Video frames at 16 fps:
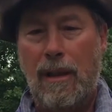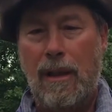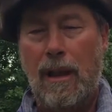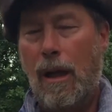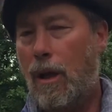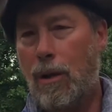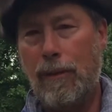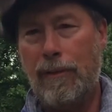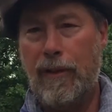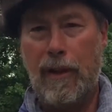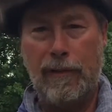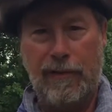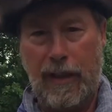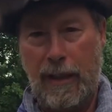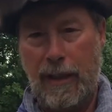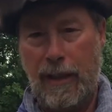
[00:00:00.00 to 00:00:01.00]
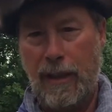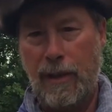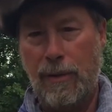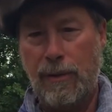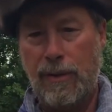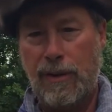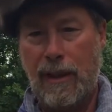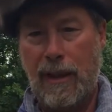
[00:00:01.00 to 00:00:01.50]
All of our
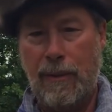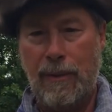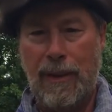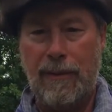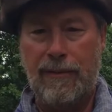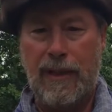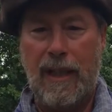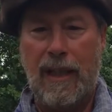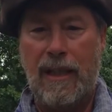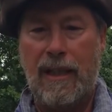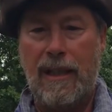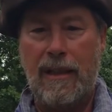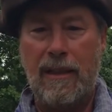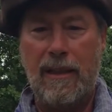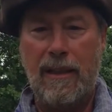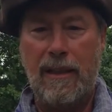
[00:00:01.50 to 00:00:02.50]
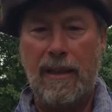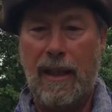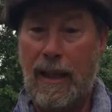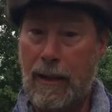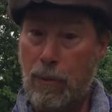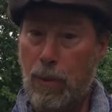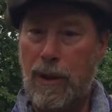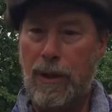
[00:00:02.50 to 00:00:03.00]
videos that we have taken
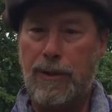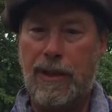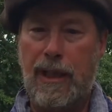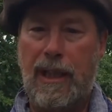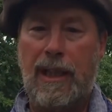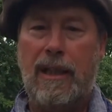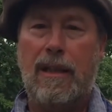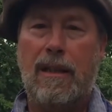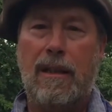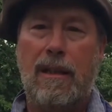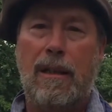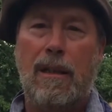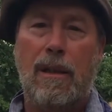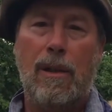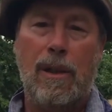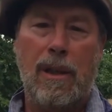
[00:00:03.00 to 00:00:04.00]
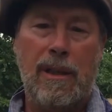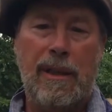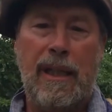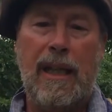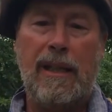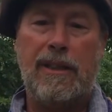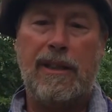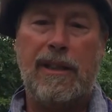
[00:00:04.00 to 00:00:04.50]
and will take are on the
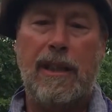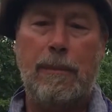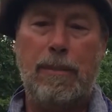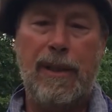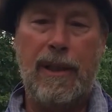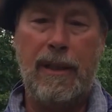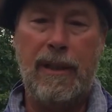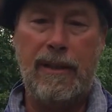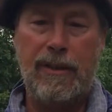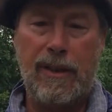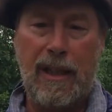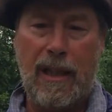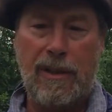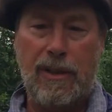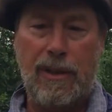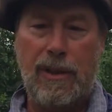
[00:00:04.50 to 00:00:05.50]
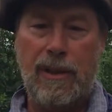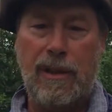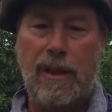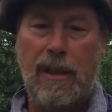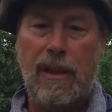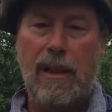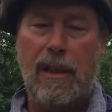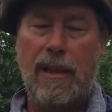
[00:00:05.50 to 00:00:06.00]
STP section
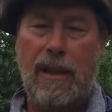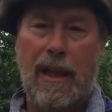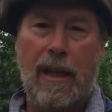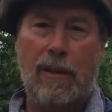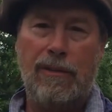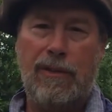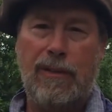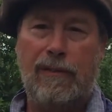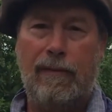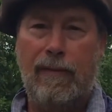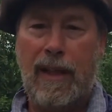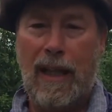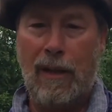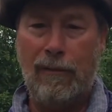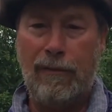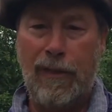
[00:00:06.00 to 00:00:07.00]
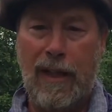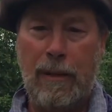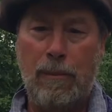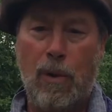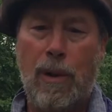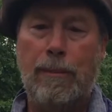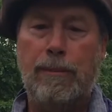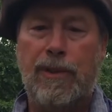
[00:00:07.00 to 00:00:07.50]
of the ALHFAM
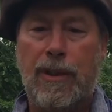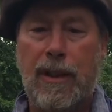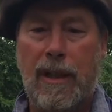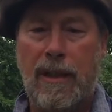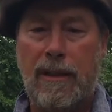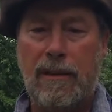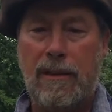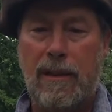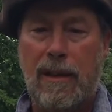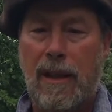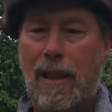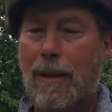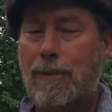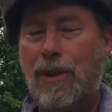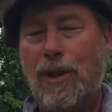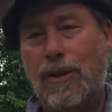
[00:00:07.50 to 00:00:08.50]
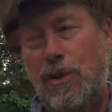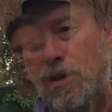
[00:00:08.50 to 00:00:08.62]
website. I'm such a